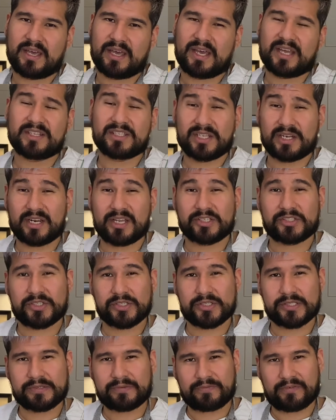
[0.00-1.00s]
and
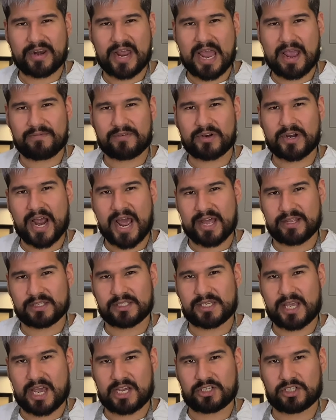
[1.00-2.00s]
delicious flavor and
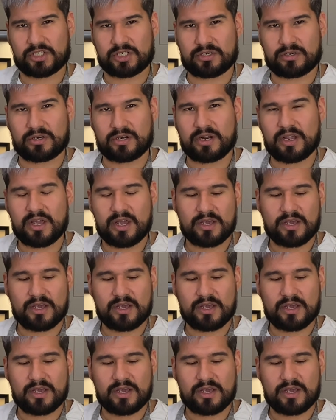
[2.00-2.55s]
texture.